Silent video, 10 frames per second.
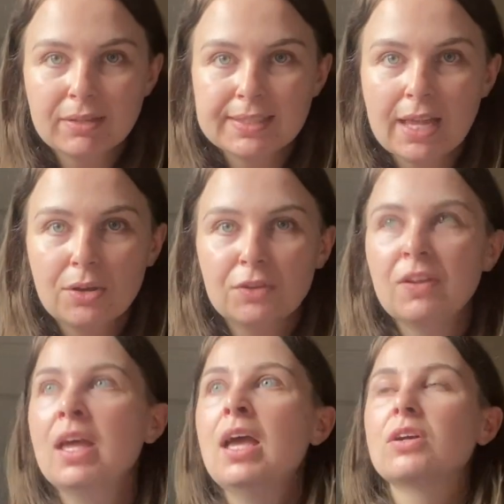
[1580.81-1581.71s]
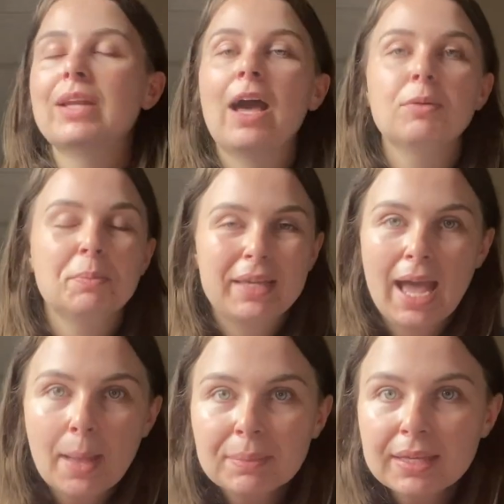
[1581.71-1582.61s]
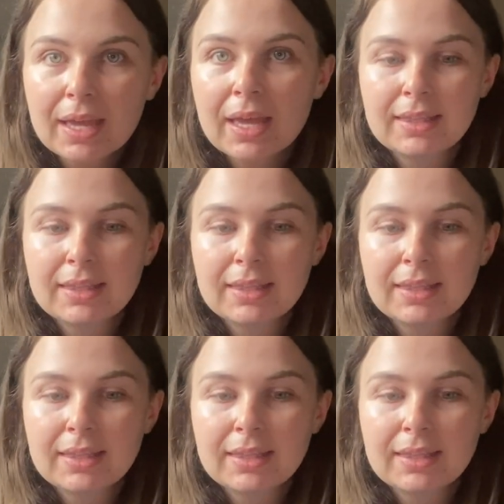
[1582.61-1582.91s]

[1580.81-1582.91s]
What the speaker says: yourself, going to help you be happier.